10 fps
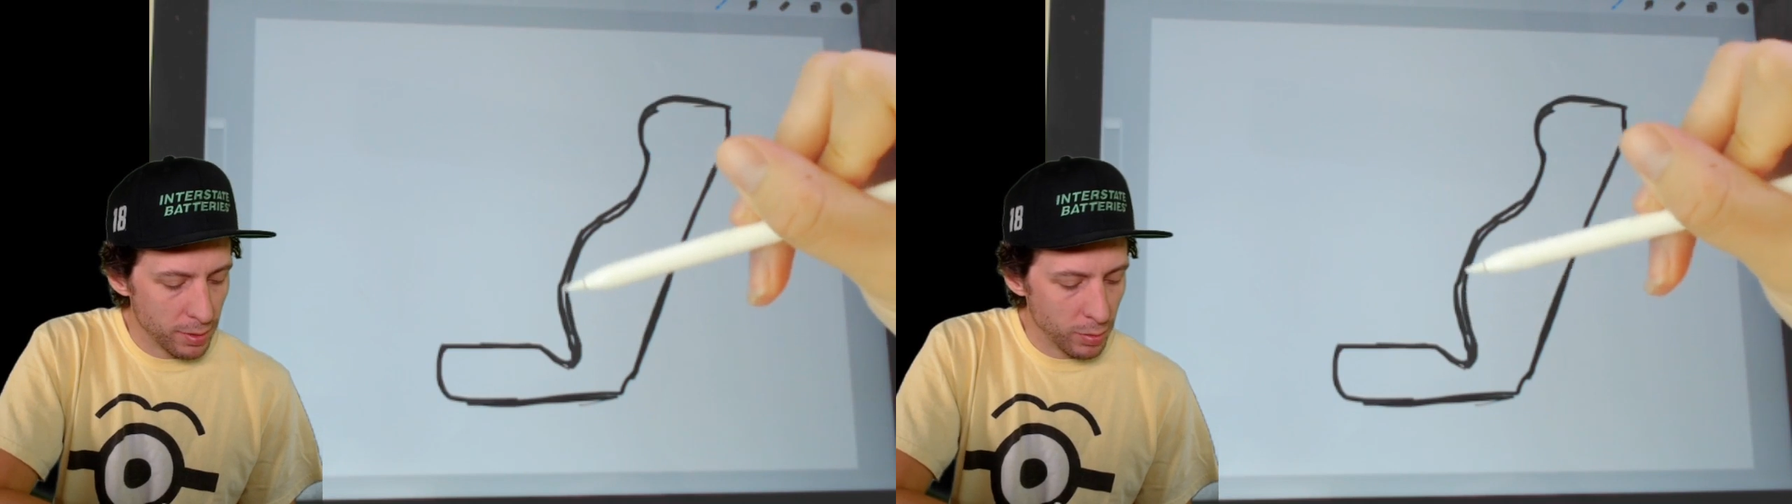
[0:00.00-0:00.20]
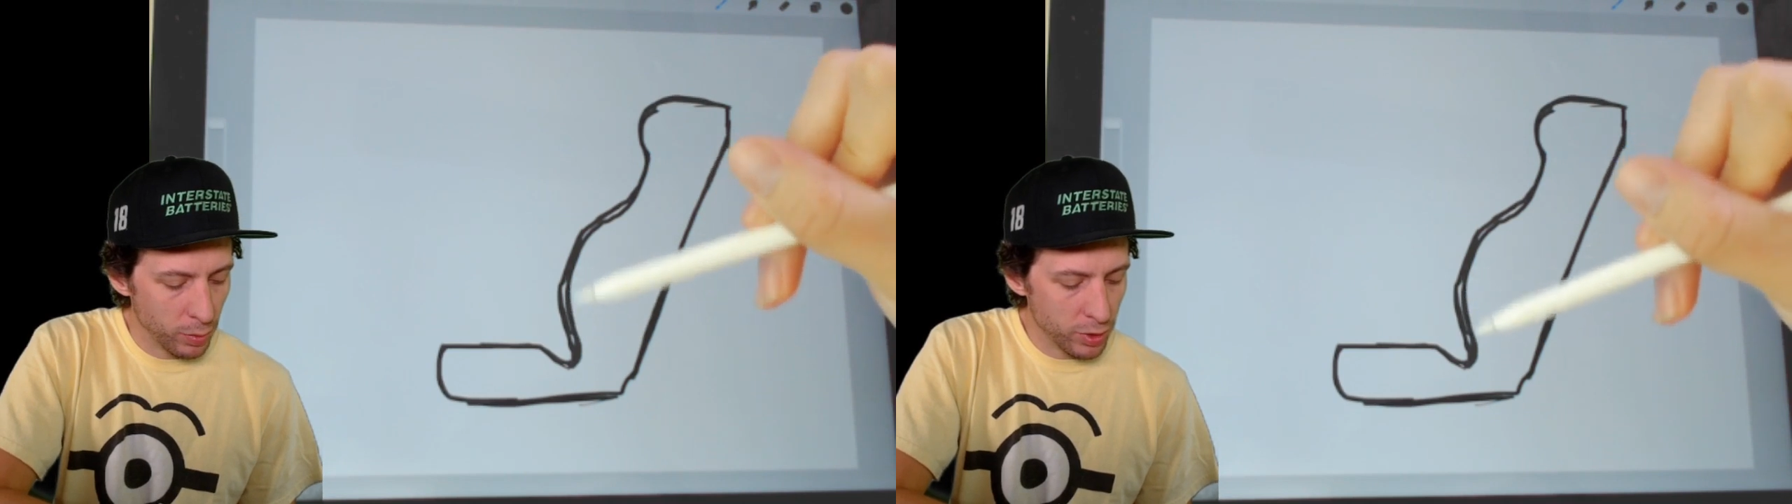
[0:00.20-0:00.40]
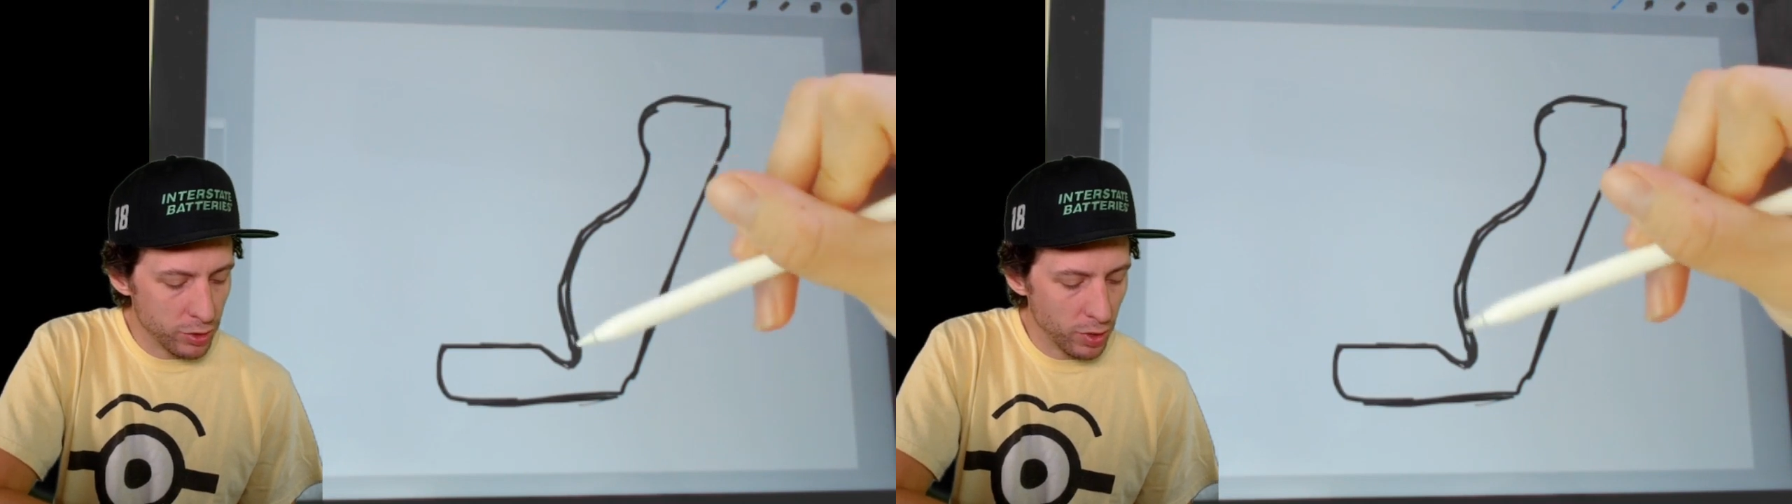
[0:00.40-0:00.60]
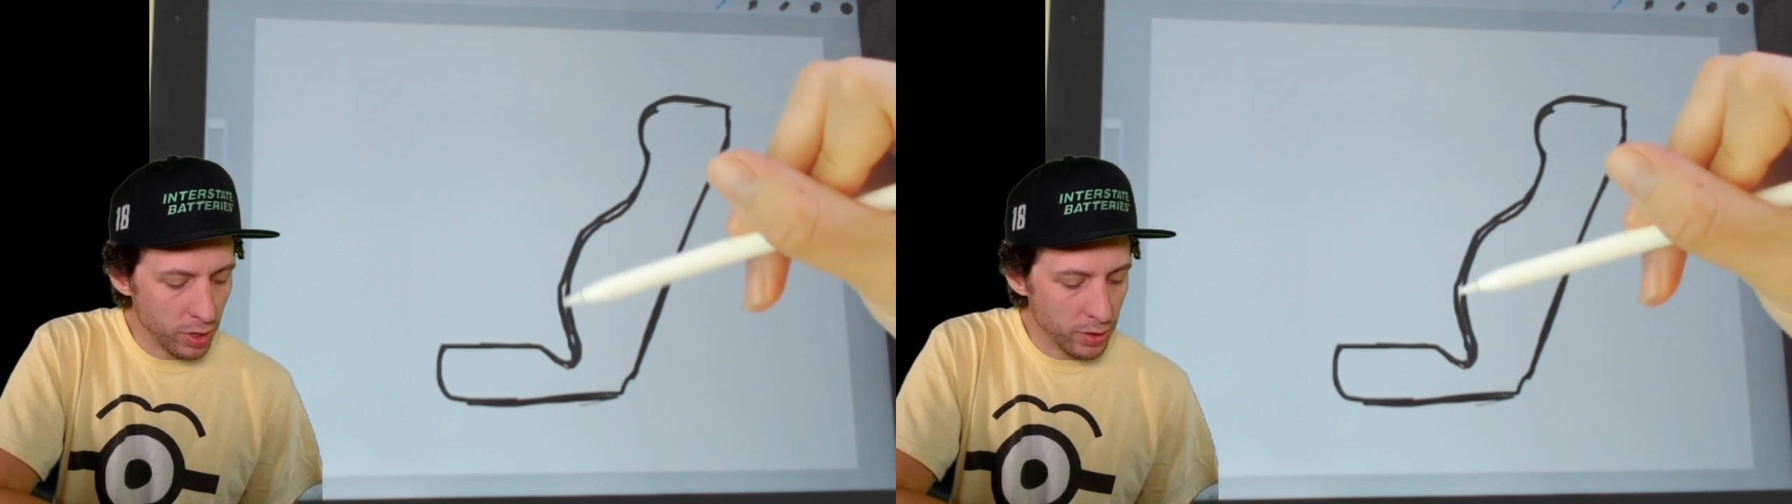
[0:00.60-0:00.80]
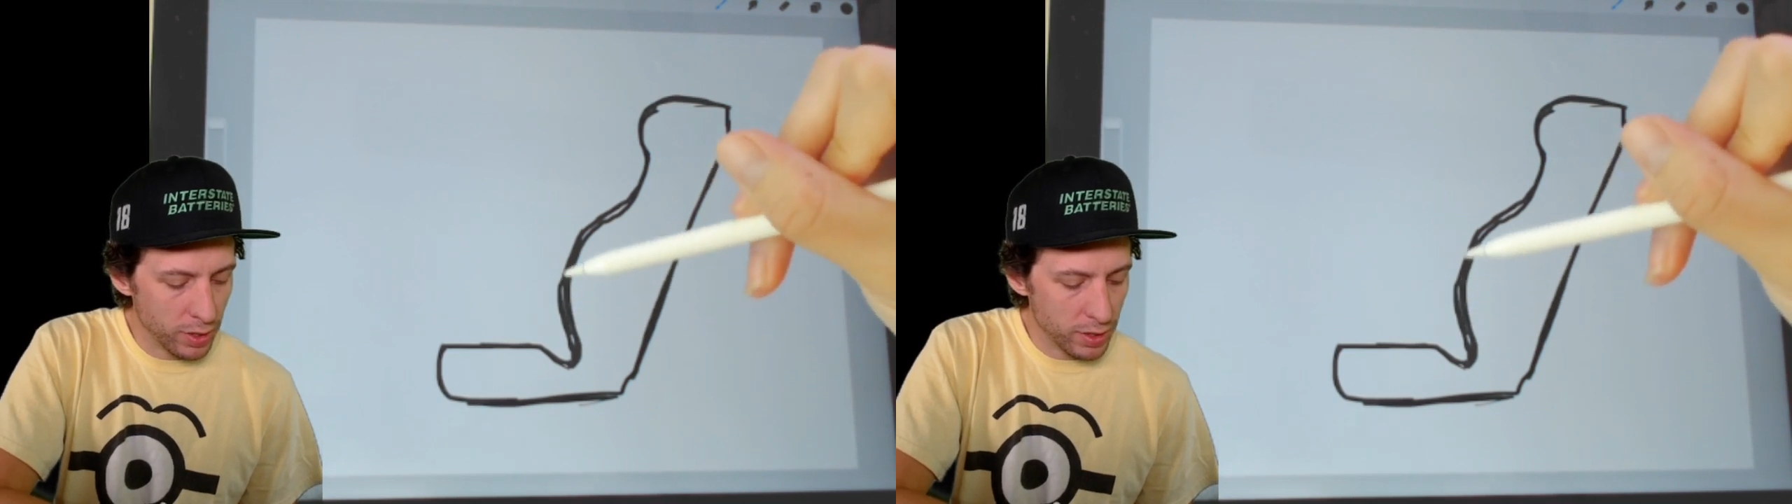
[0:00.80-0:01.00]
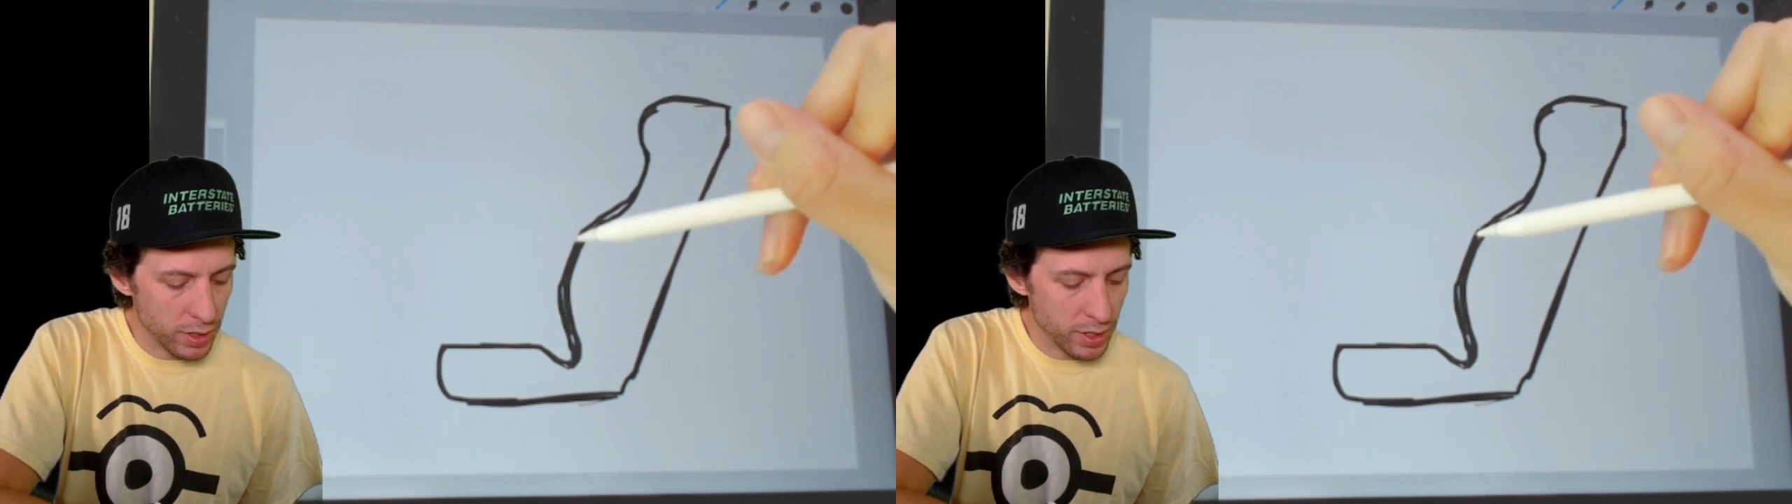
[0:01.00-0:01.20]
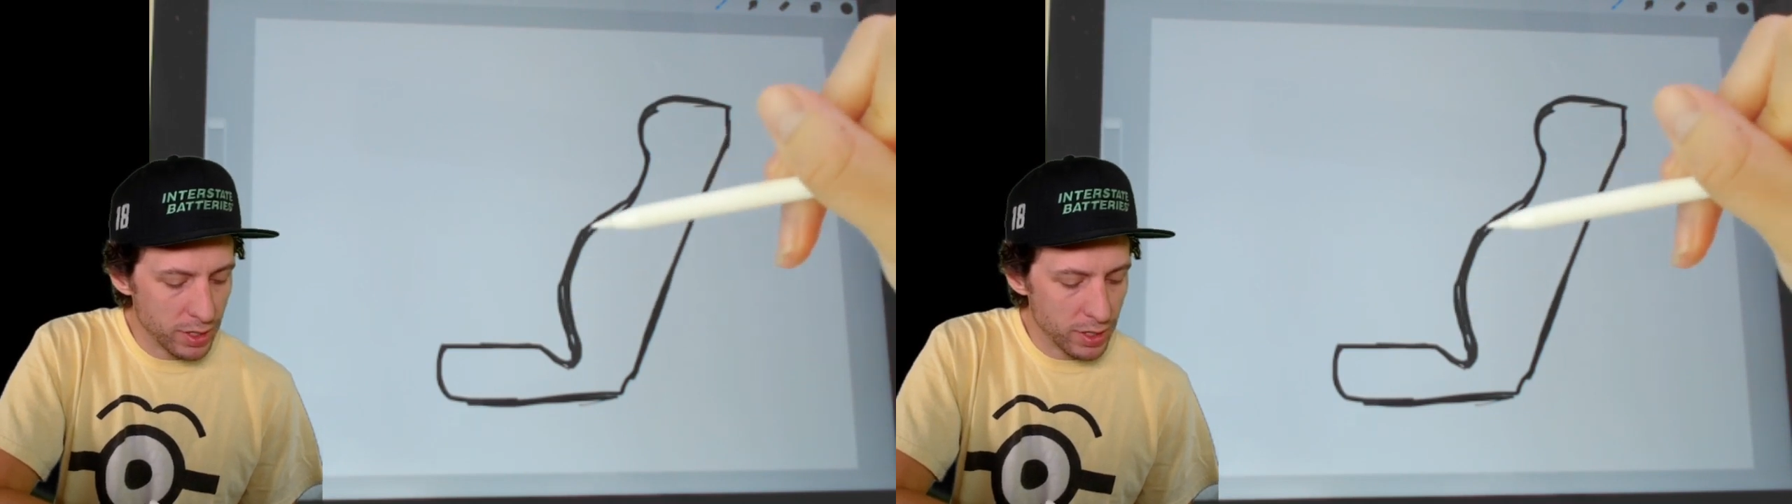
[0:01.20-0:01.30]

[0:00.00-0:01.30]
But we're just drawing the